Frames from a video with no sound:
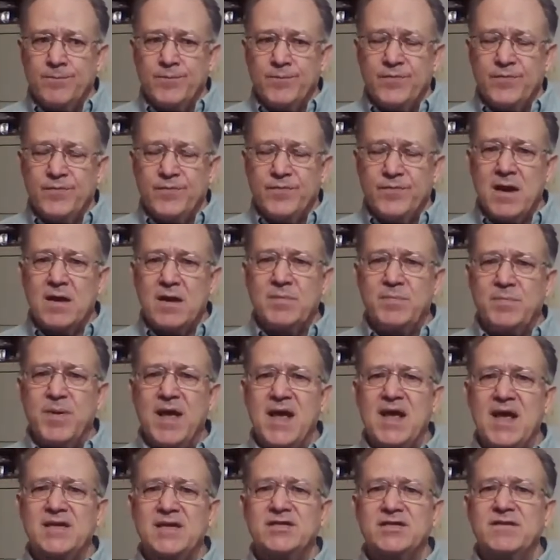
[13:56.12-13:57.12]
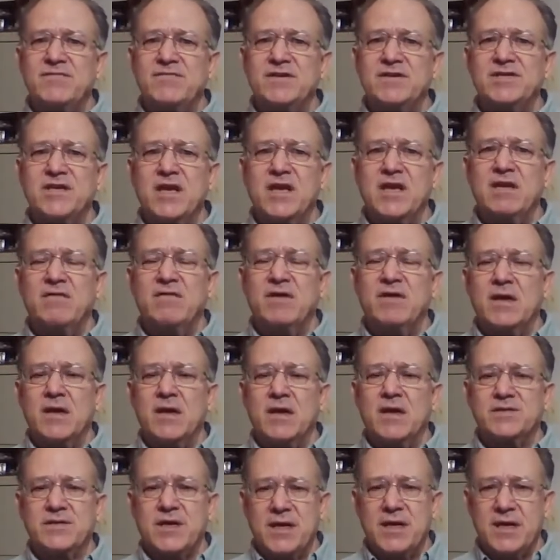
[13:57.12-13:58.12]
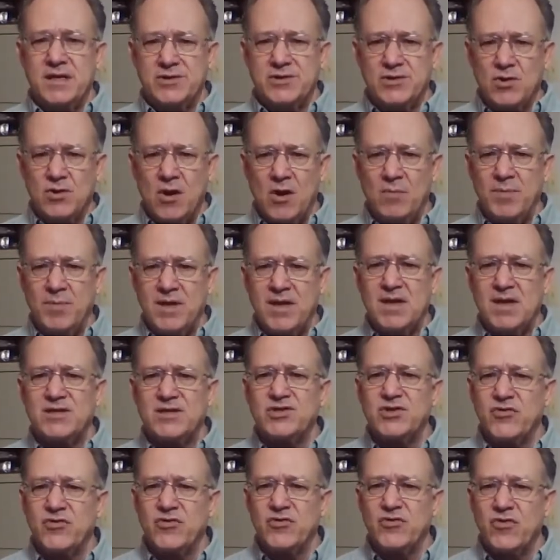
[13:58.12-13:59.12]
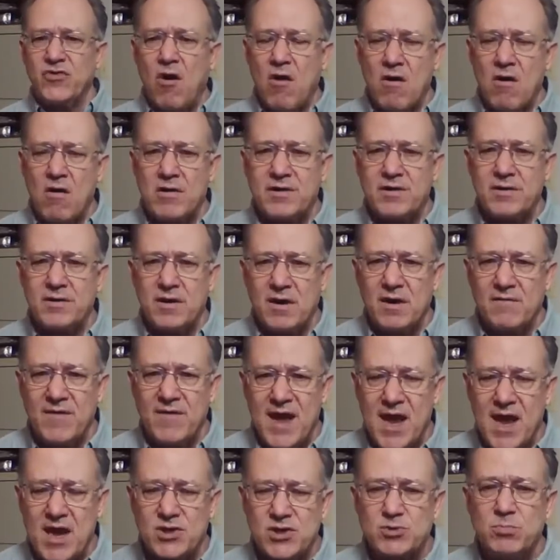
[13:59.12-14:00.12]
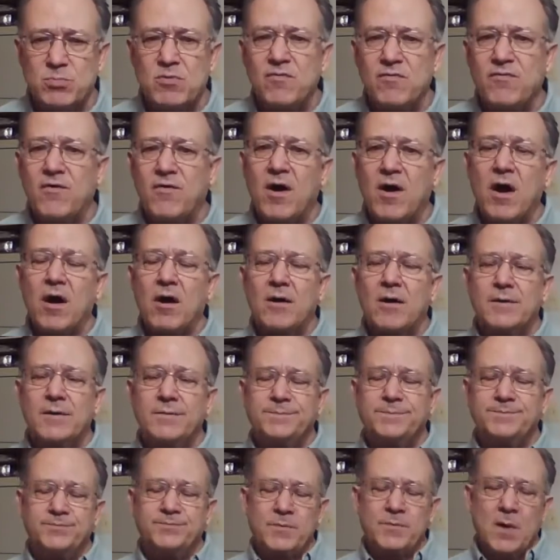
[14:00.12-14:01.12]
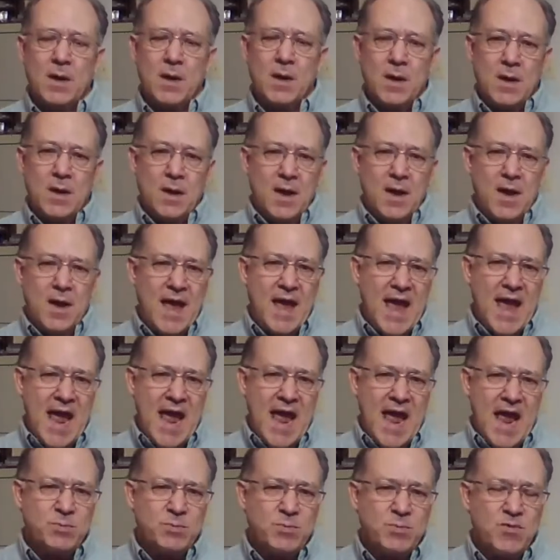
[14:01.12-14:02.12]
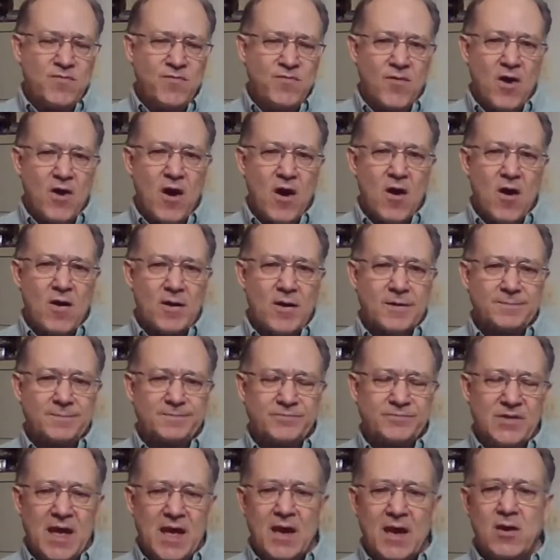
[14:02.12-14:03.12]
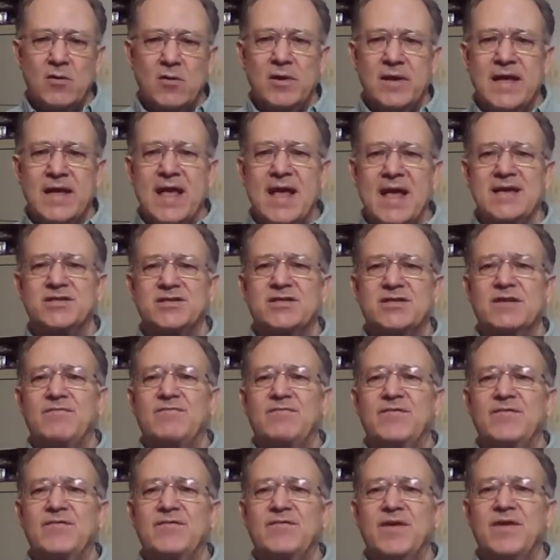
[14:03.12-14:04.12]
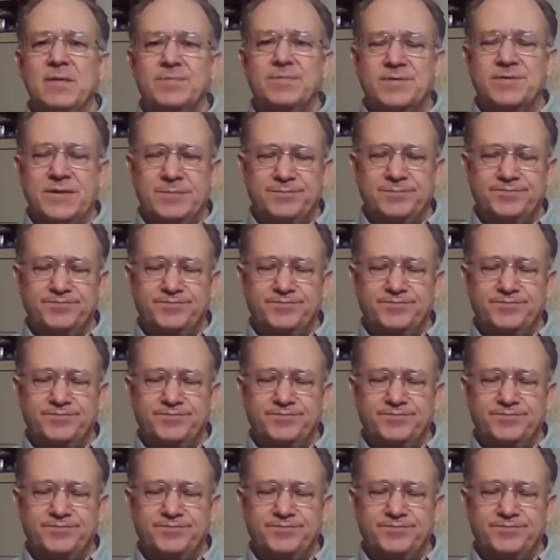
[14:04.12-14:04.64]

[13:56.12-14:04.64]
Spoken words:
that Onpassive is giving us, and it's all because of the heart of Ash Mufareh. Ash Mufareh not only has developed